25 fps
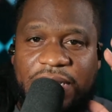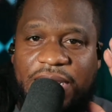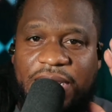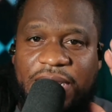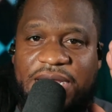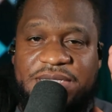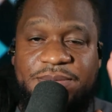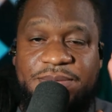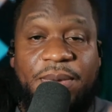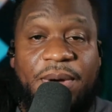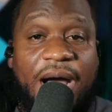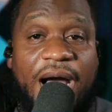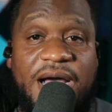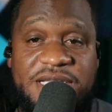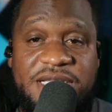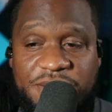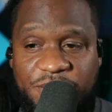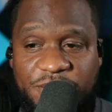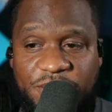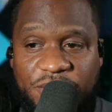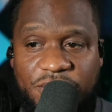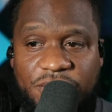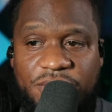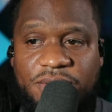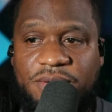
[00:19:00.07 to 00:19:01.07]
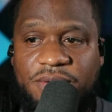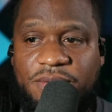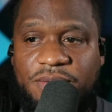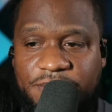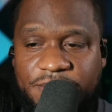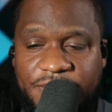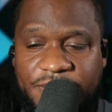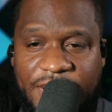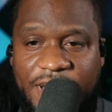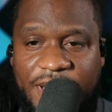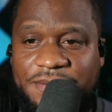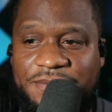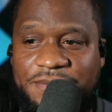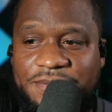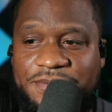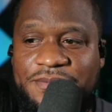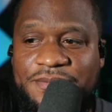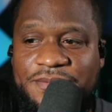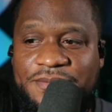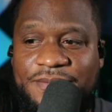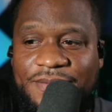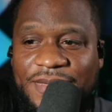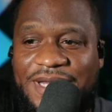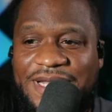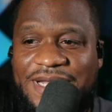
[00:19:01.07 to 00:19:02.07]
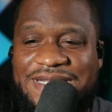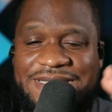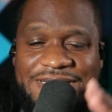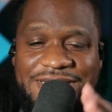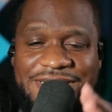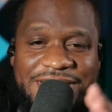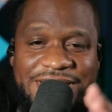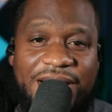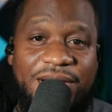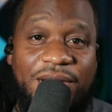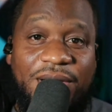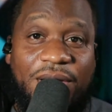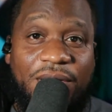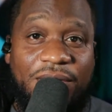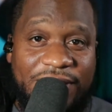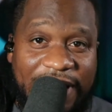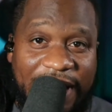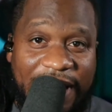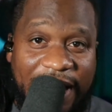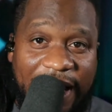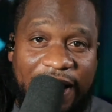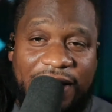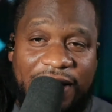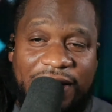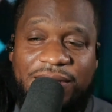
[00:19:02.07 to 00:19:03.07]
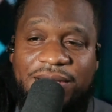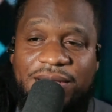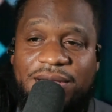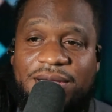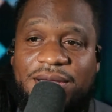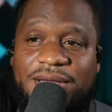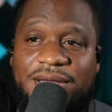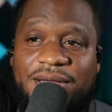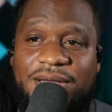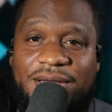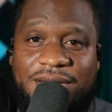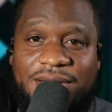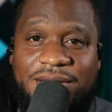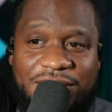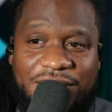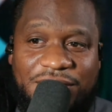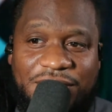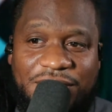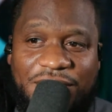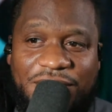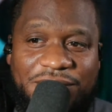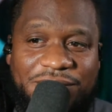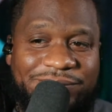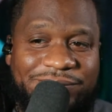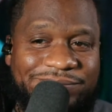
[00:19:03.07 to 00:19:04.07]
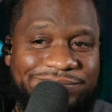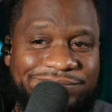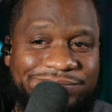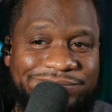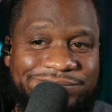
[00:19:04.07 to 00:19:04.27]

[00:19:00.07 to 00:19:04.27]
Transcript: it's possible. But said all that, you know,